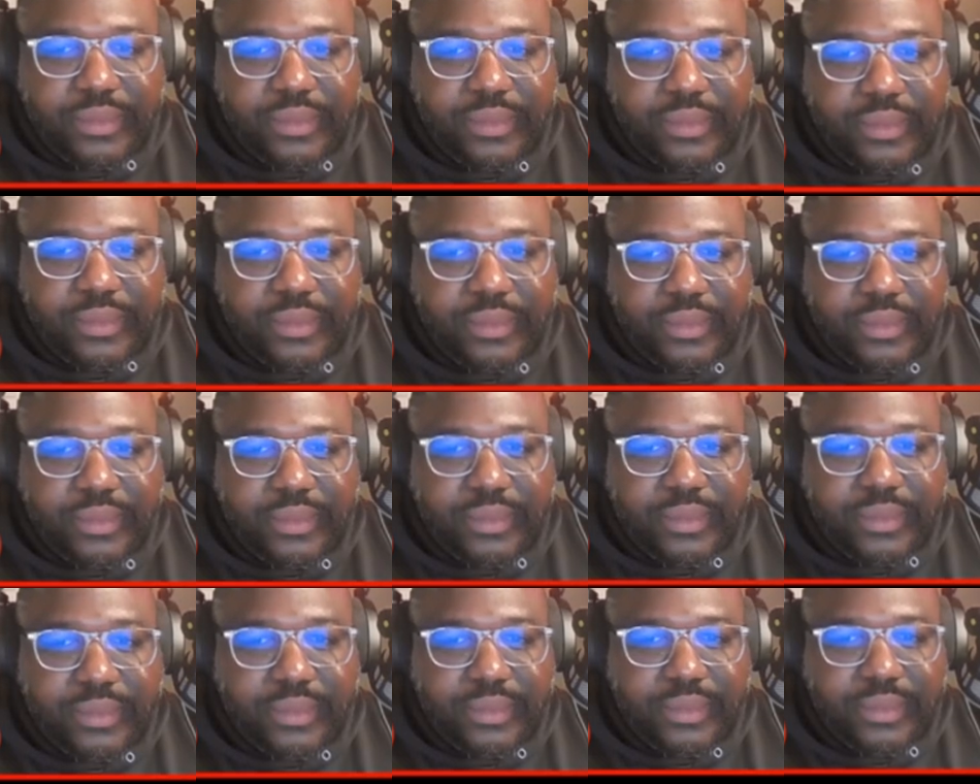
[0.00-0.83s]

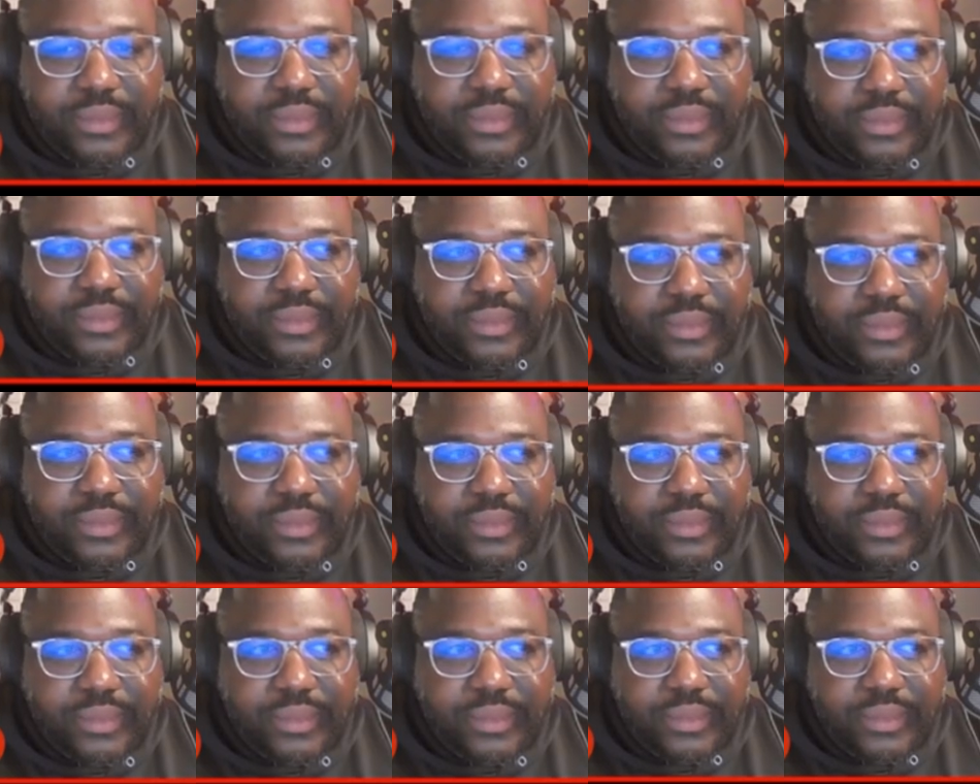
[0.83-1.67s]

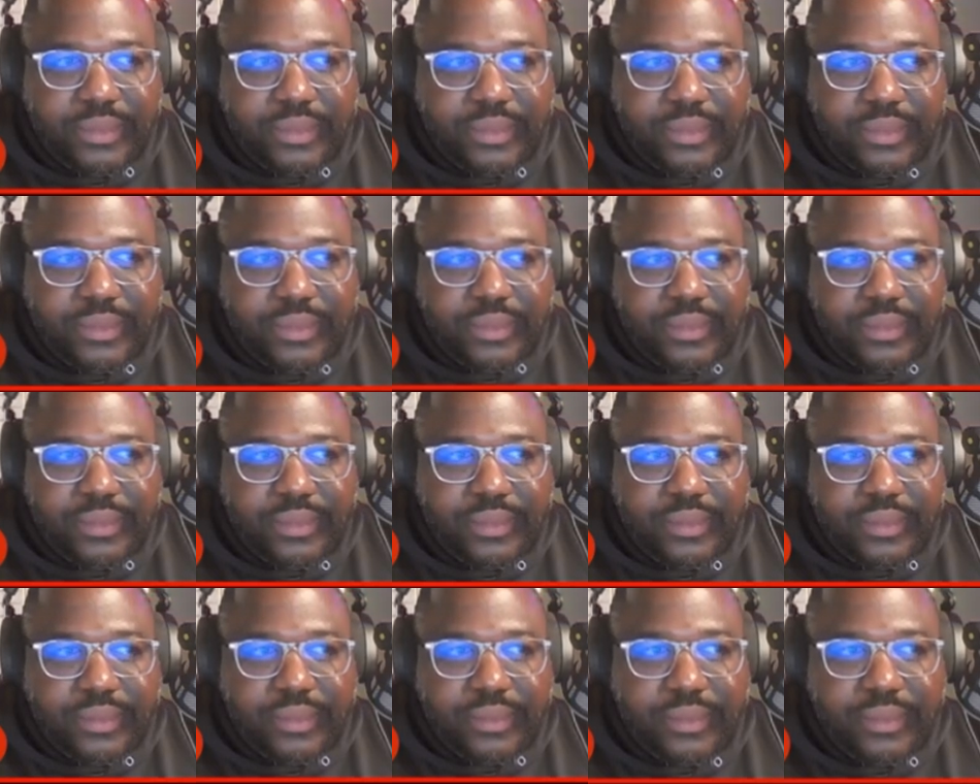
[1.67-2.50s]

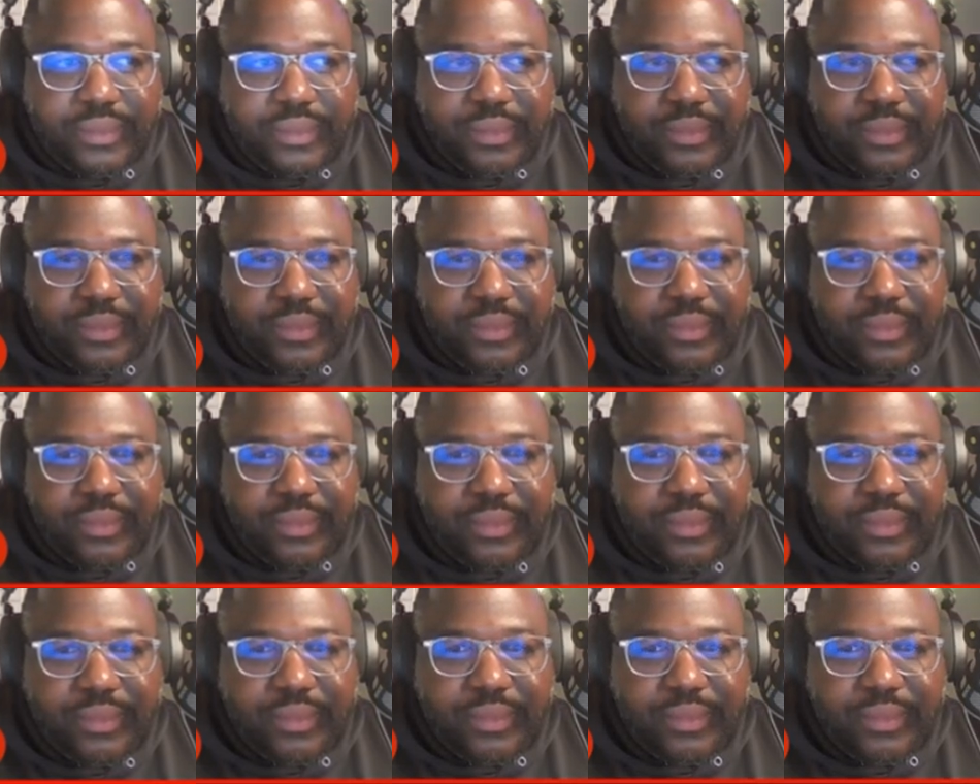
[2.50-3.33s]

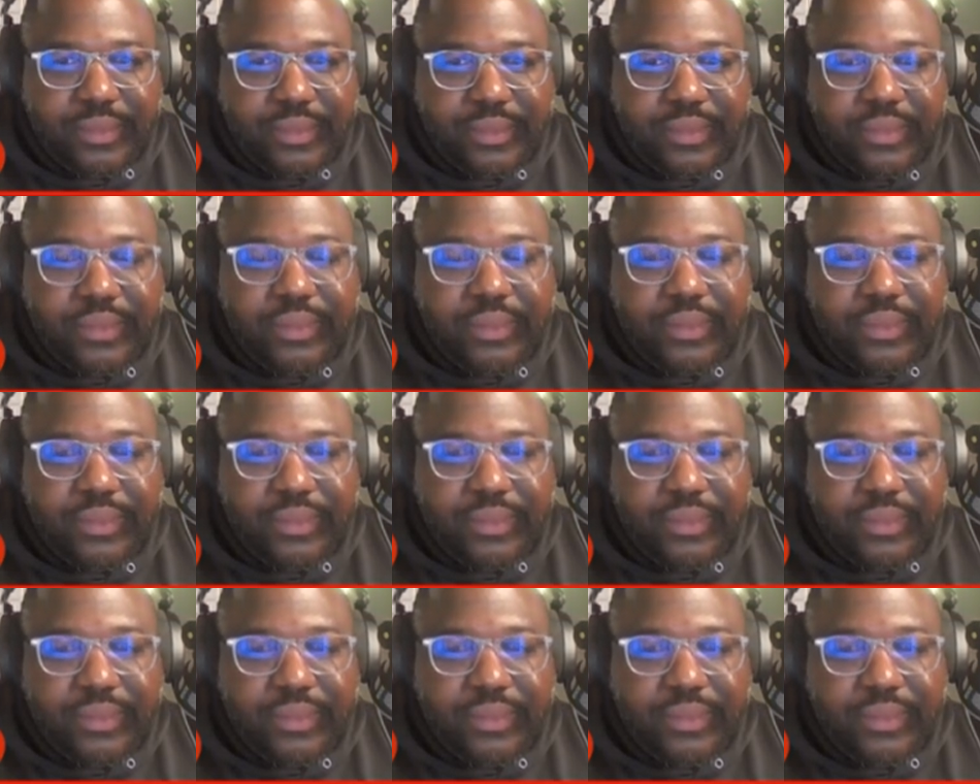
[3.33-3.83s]
(silent)